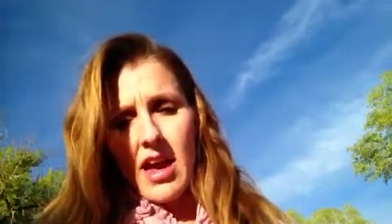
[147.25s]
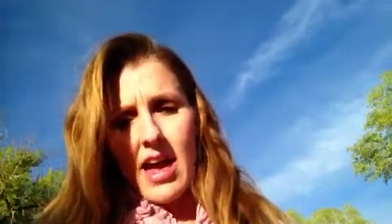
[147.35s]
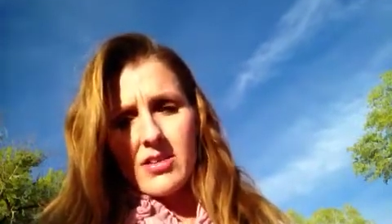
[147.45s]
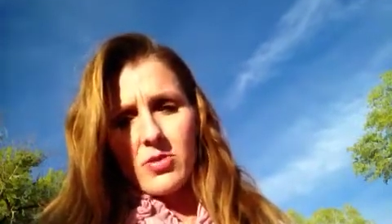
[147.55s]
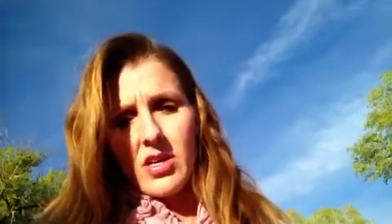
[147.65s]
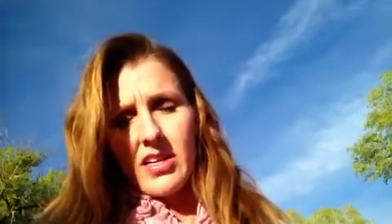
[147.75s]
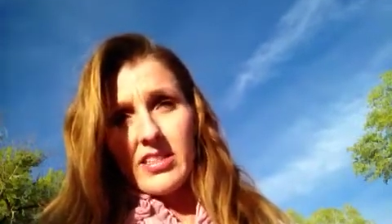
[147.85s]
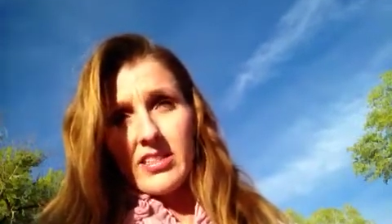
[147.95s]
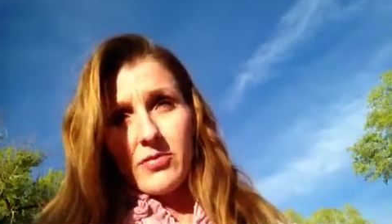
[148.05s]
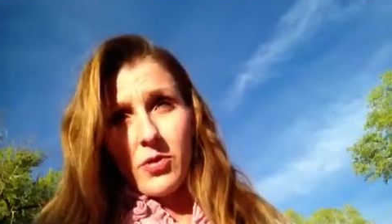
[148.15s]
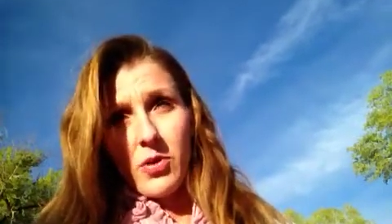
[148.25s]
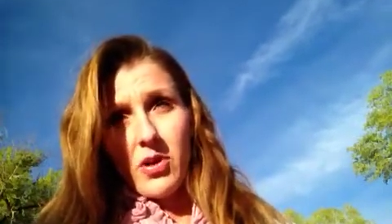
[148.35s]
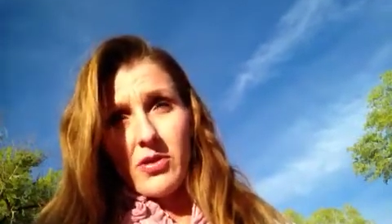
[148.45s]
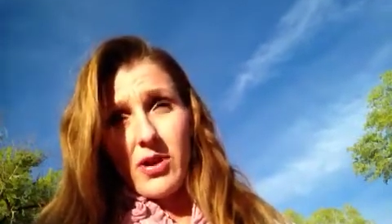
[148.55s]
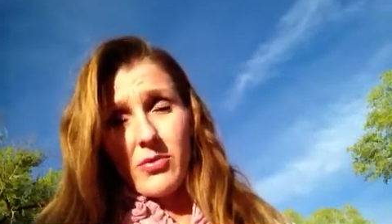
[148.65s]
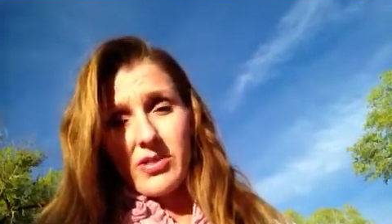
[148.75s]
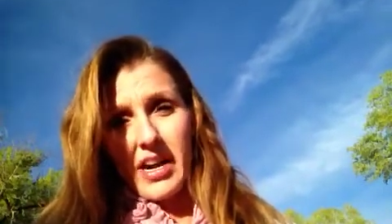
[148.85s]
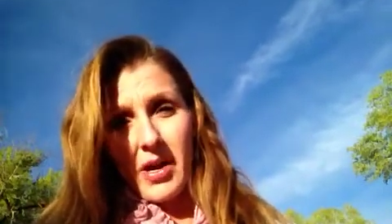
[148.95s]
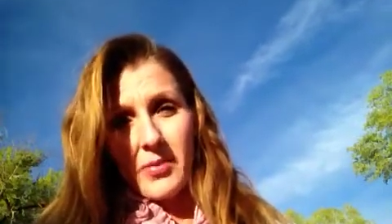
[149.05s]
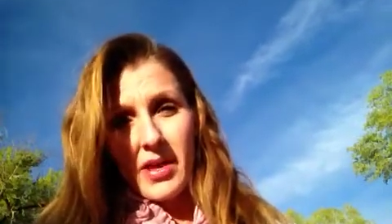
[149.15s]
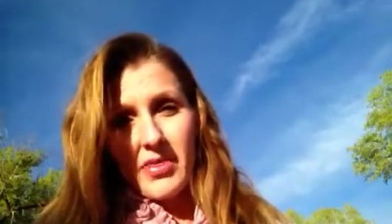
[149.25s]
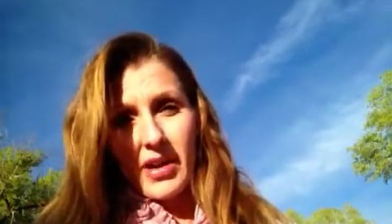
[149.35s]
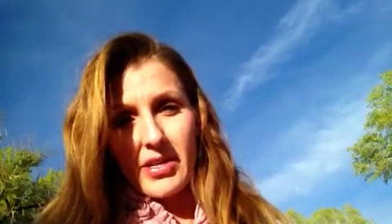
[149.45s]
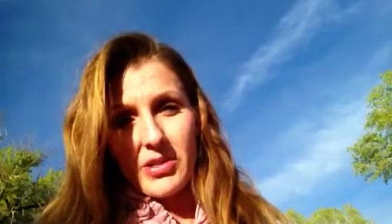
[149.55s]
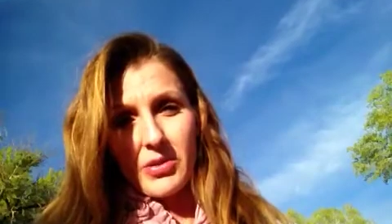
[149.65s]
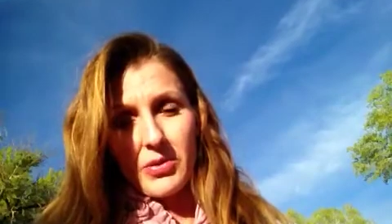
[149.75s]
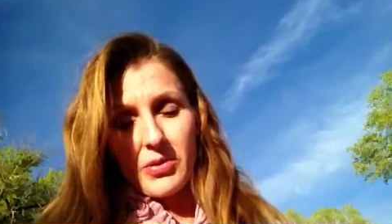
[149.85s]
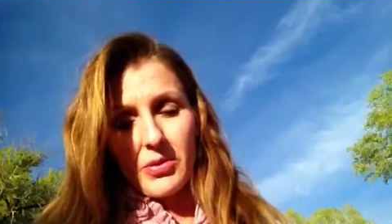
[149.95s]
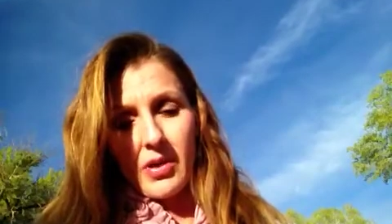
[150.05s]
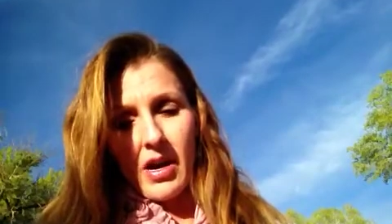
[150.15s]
as well as for the retirement they do